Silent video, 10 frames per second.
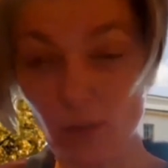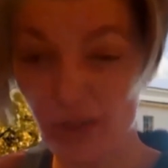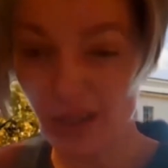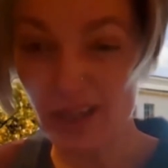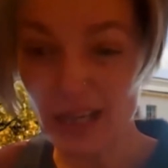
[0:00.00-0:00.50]
So I
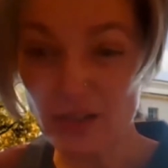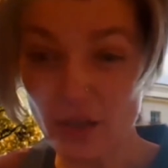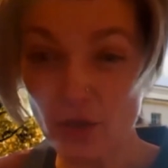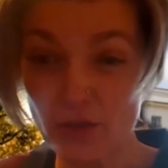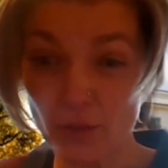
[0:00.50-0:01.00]
think it, it's
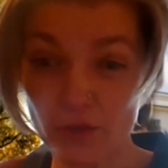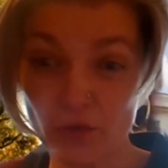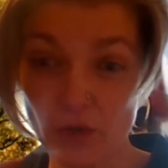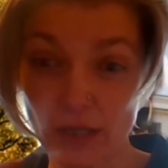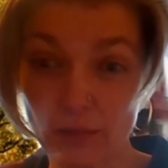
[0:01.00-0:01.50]
those sorts of
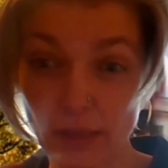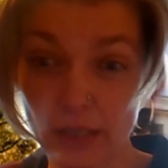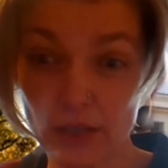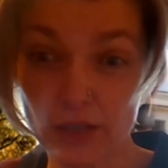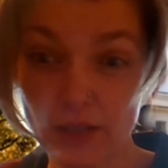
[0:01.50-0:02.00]
training
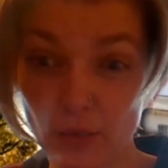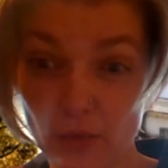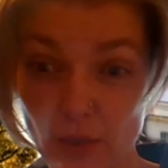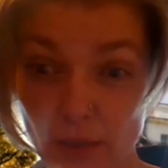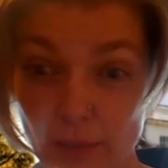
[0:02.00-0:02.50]
packages I
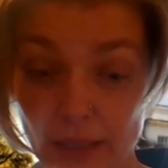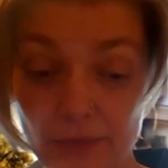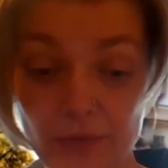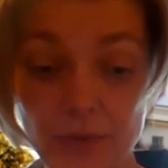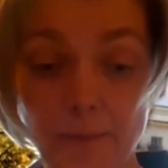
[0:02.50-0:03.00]
would
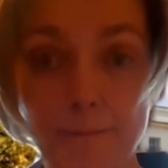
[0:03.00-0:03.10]
recommend.